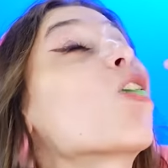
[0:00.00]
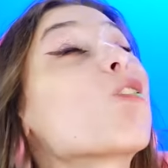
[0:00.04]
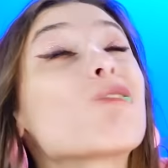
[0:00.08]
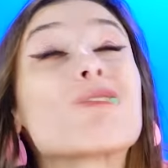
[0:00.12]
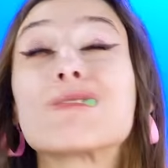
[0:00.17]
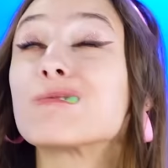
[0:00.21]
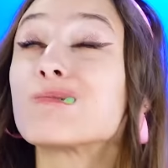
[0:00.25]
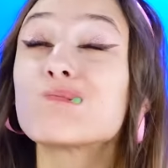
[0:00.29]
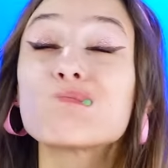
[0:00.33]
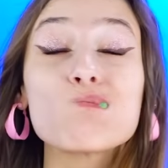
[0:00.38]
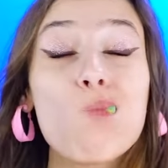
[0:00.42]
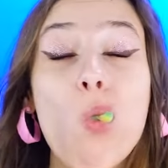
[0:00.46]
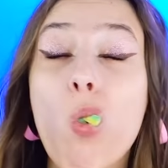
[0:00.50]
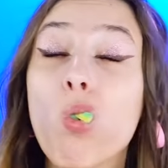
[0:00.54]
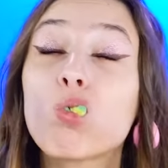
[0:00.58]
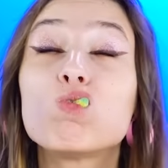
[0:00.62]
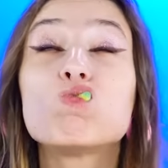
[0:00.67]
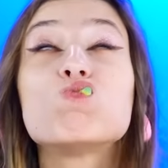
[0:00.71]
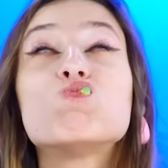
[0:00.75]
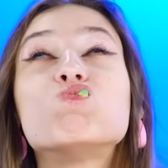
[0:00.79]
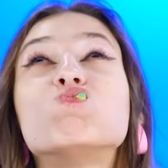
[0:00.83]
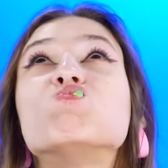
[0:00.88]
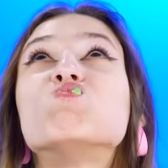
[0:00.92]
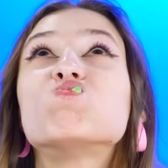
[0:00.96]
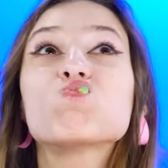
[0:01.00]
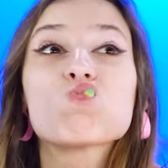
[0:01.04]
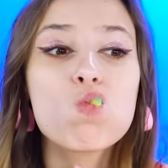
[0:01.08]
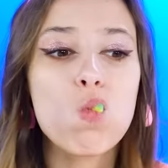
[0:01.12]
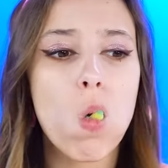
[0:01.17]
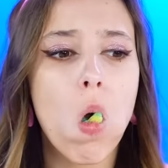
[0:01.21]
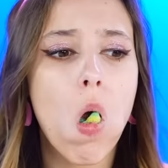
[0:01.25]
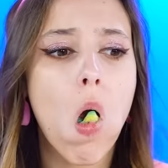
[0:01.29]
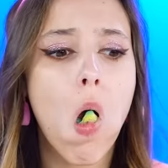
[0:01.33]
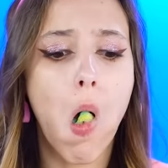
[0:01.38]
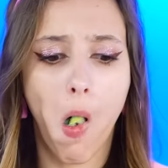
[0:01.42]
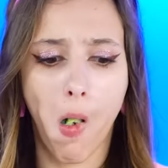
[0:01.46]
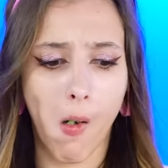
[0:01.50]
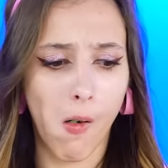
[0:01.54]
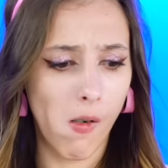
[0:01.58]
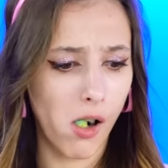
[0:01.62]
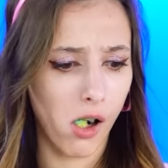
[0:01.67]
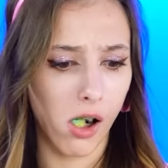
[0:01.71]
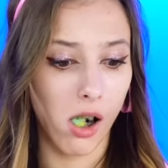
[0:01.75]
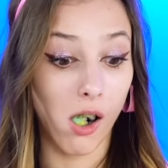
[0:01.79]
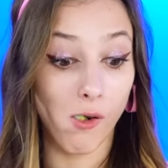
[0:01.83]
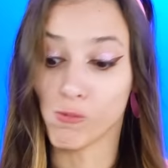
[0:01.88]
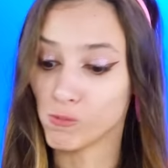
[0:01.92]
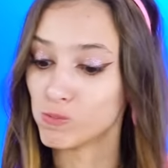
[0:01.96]
Leave some for the cake, will ya?
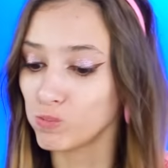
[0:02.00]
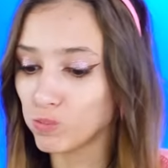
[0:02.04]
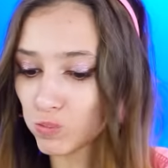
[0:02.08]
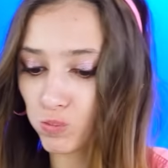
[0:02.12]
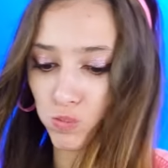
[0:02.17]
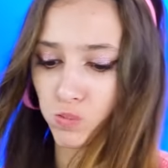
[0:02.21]
Ha!